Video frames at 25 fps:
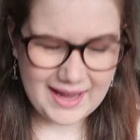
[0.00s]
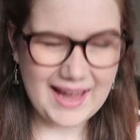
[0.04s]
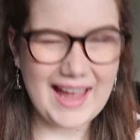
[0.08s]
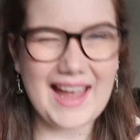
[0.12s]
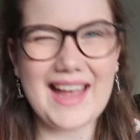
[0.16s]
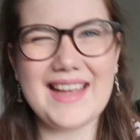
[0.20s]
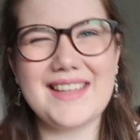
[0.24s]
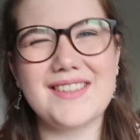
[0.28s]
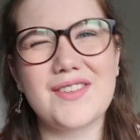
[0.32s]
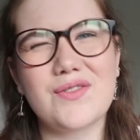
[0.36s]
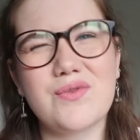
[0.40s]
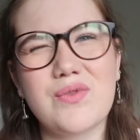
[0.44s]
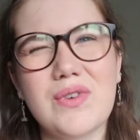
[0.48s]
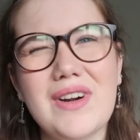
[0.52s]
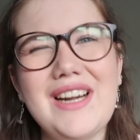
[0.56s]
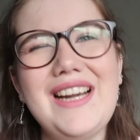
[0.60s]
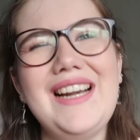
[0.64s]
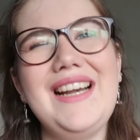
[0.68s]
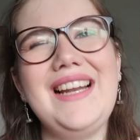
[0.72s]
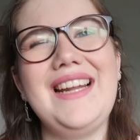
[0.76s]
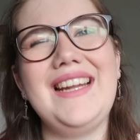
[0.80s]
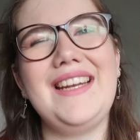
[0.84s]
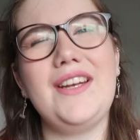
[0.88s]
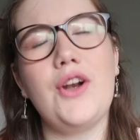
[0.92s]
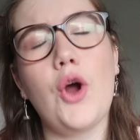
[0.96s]
it's
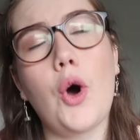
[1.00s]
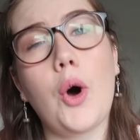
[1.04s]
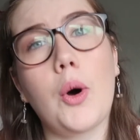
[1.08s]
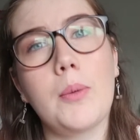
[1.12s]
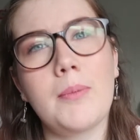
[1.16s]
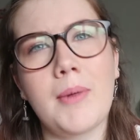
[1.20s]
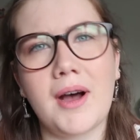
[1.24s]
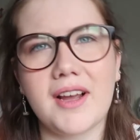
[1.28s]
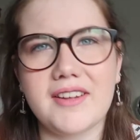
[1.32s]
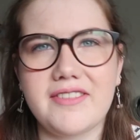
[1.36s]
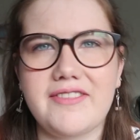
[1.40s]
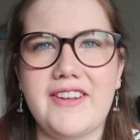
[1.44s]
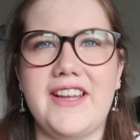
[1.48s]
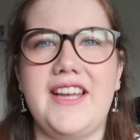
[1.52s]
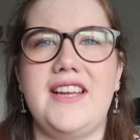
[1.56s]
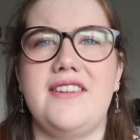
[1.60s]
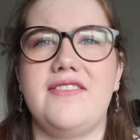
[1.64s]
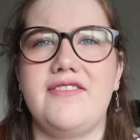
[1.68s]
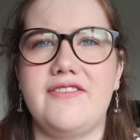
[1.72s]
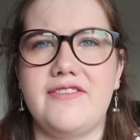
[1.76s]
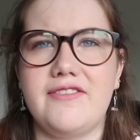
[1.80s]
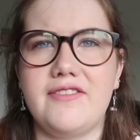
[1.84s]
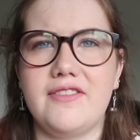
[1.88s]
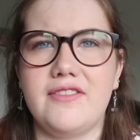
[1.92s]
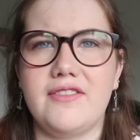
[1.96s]
really not my
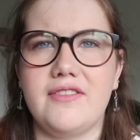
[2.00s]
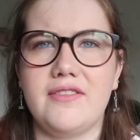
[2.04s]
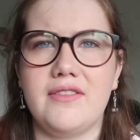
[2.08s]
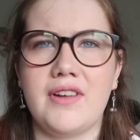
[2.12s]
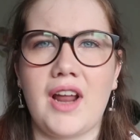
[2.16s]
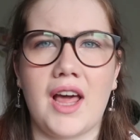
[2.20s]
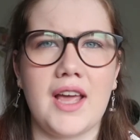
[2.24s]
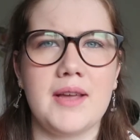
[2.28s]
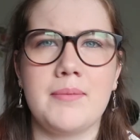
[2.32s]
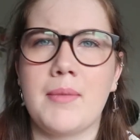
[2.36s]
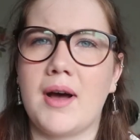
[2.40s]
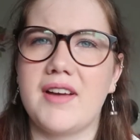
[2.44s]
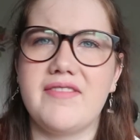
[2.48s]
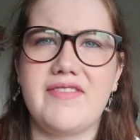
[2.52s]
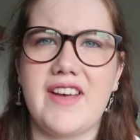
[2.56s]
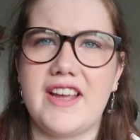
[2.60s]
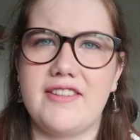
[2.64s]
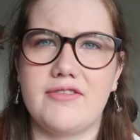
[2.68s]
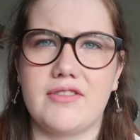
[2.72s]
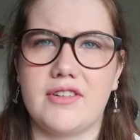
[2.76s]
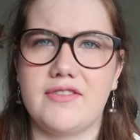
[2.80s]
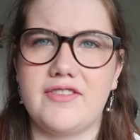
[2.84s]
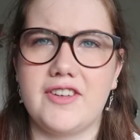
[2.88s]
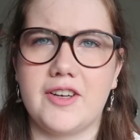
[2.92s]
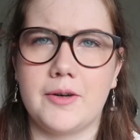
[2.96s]

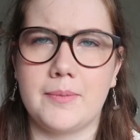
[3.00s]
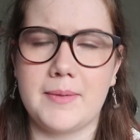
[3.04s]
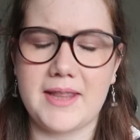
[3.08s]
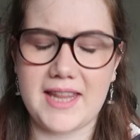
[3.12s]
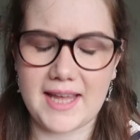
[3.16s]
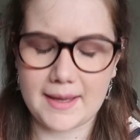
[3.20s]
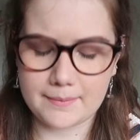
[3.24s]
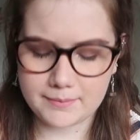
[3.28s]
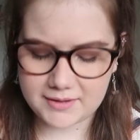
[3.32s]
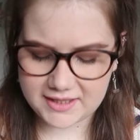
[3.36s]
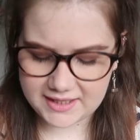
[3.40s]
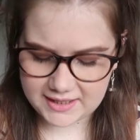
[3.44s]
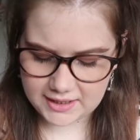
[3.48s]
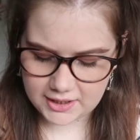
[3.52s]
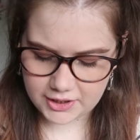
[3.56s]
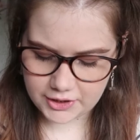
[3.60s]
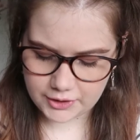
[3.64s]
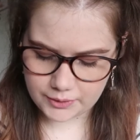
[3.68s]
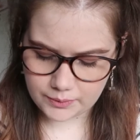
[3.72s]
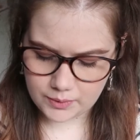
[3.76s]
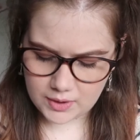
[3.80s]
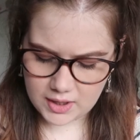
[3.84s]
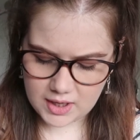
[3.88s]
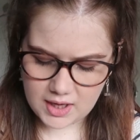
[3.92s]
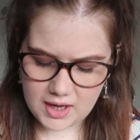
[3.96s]
favourite film in the
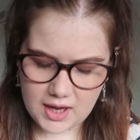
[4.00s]
MCU.